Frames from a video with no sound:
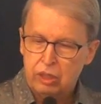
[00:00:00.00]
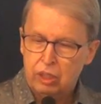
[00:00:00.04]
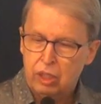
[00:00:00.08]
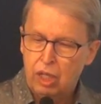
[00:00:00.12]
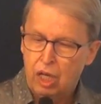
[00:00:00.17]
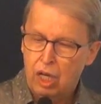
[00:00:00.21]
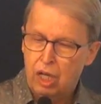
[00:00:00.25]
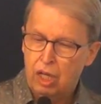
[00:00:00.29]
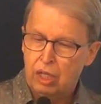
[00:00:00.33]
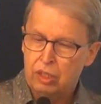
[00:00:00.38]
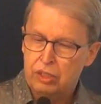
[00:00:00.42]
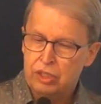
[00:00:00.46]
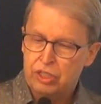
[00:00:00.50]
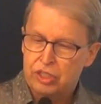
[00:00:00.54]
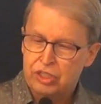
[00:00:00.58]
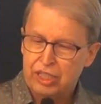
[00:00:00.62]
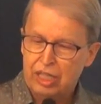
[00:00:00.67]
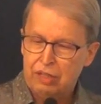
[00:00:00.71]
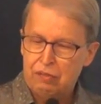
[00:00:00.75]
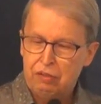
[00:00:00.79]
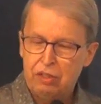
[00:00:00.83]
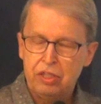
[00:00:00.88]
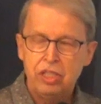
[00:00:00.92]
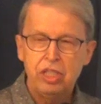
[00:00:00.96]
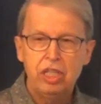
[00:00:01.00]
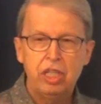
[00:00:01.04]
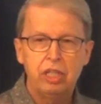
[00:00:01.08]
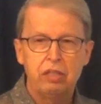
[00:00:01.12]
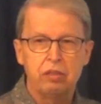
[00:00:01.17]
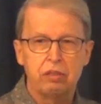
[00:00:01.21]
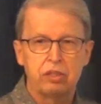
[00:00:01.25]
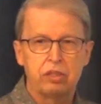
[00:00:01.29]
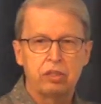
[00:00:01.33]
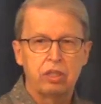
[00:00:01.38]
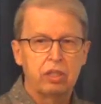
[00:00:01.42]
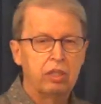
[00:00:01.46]
uh, seven
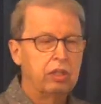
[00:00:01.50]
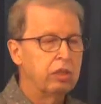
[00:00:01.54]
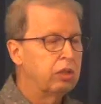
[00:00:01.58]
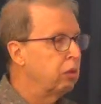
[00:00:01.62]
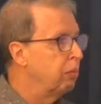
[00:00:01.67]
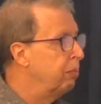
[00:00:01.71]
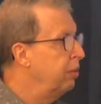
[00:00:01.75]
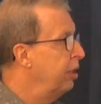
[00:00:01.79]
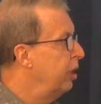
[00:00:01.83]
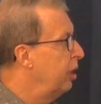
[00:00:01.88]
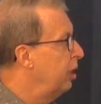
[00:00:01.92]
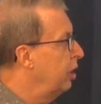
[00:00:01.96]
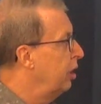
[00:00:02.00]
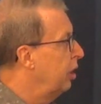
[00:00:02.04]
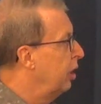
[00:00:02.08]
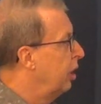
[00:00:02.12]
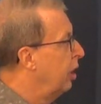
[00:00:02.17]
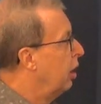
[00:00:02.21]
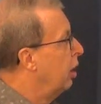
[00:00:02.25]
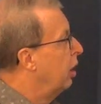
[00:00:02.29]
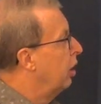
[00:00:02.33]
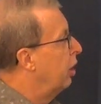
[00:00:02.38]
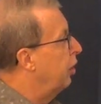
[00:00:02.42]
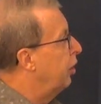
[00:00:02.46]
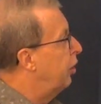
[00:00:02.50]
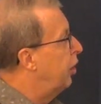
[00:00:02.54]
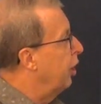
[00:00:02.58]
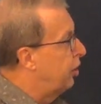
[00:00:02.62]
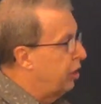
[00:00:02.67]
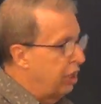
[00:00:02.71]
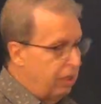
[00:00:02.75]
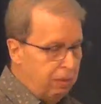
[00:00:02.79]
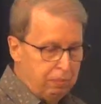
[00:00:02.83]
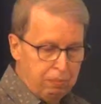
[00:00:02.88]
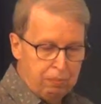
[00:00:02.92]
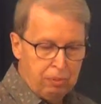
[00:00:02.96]
years to build the
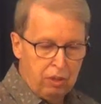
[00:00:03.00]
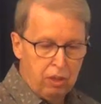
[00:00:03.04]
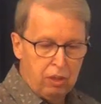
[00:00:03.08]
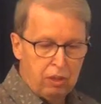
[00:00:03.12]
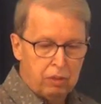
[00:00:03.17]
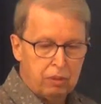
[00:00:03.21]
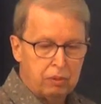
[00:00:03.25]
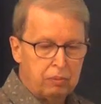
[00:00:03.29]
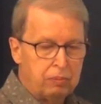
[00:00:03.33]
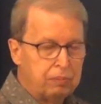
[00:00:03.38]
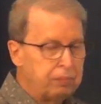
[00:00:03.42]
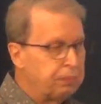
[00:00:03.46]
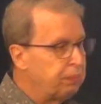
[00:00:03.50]
temple.